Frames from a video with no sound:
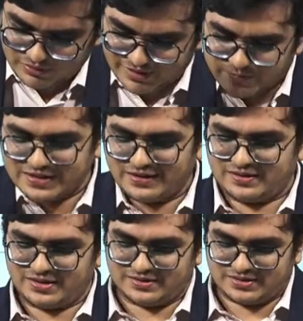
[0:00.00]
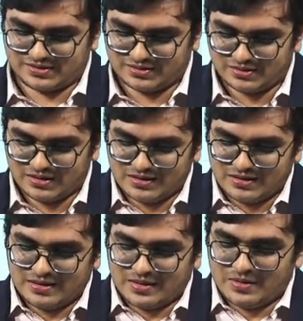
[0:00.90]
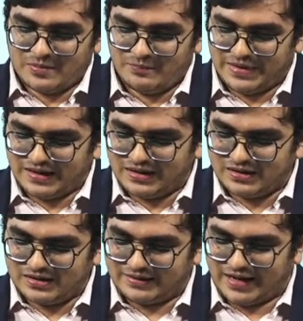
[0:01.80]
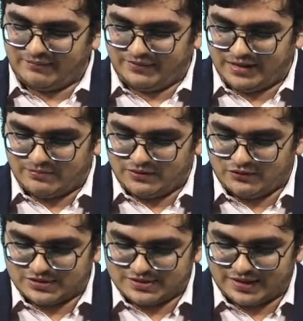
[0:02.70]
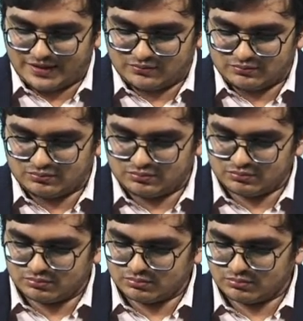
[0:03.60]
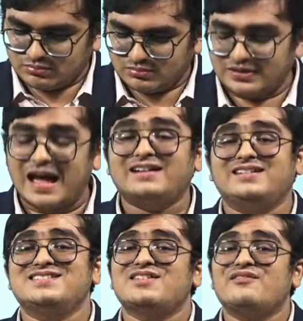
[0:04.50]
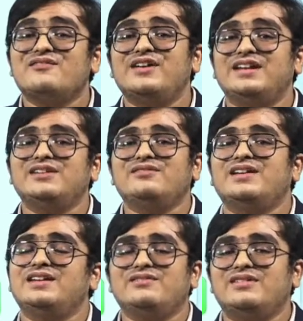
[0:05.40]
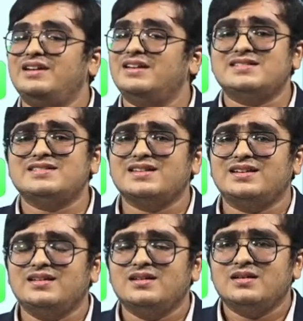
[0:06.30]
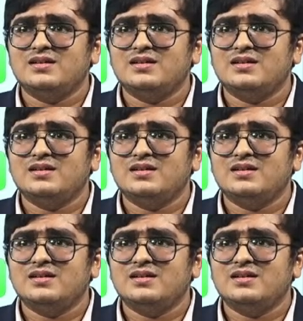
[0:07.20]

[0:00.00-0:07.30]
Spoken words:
Tips and tricks. Make a timetable for studying. That is very necessary.